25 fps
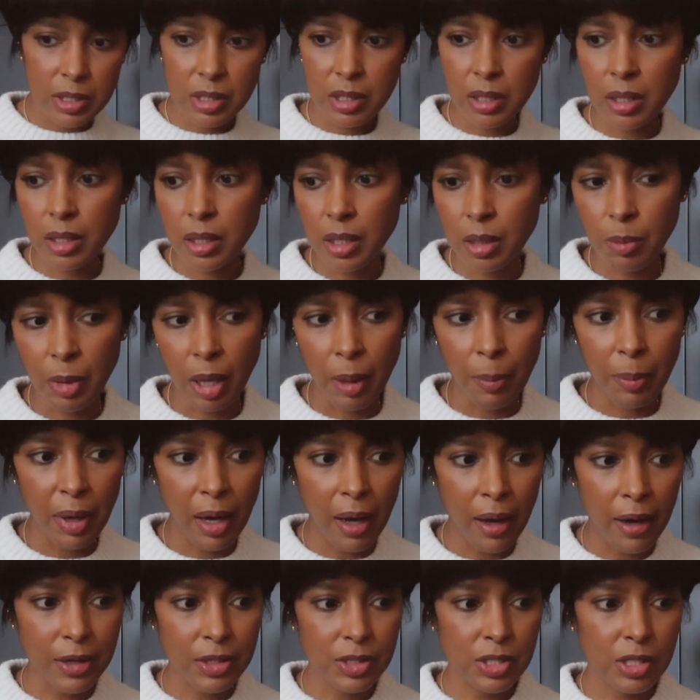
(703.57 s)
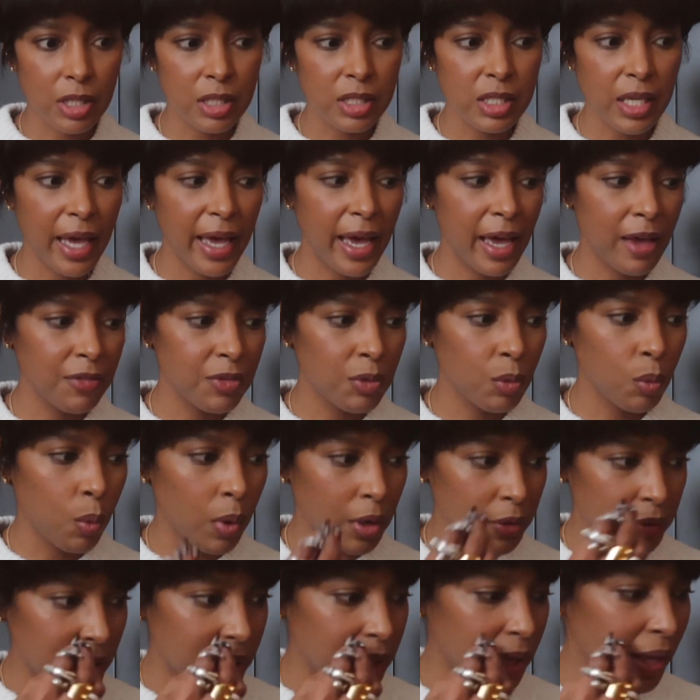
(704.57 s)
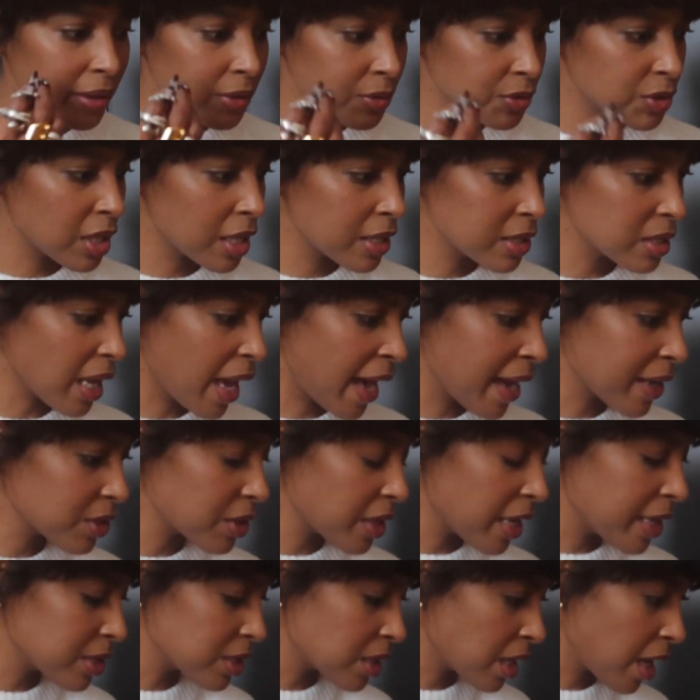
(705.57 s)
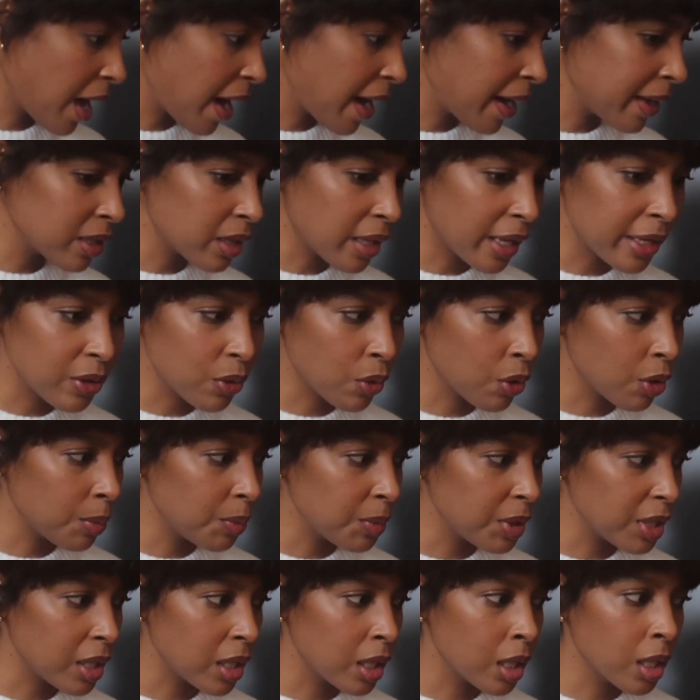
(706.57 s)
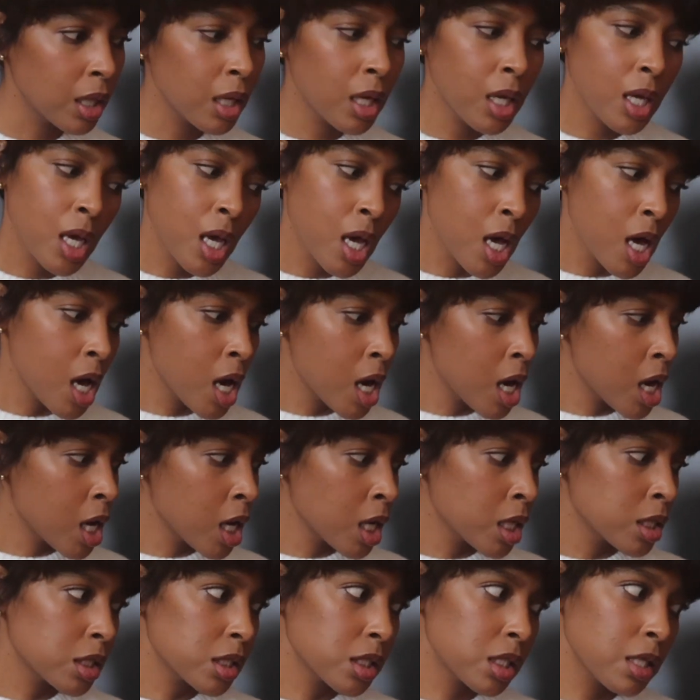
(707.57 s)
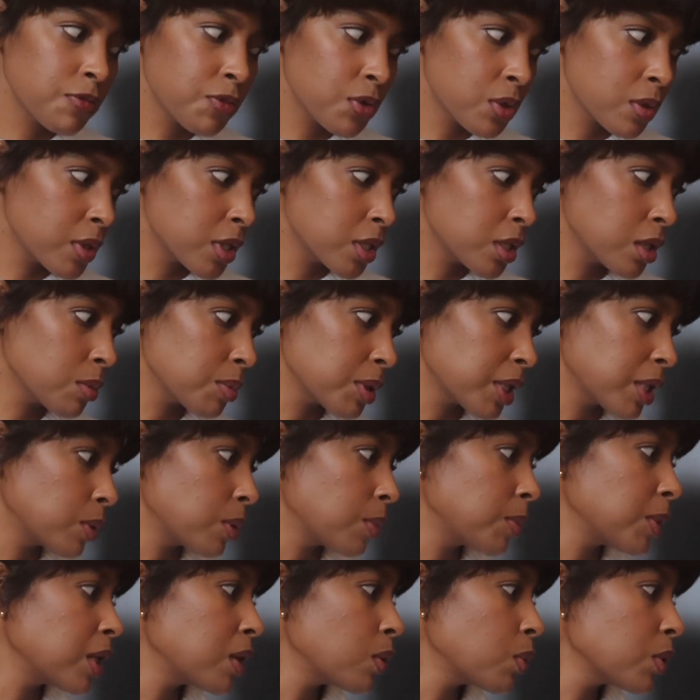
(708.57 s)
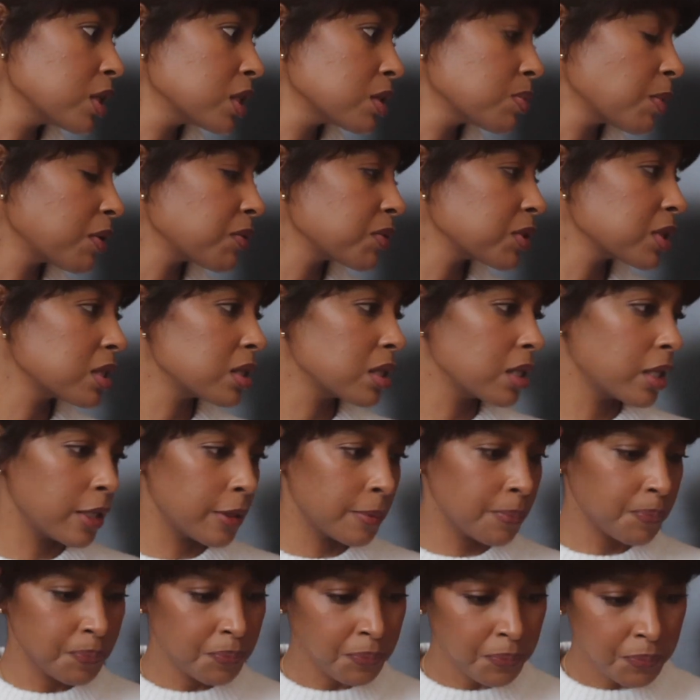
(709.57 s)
see it in my box because I have the one that it does act as a highlight on me. So for what, don't play with me. Where's my receipt?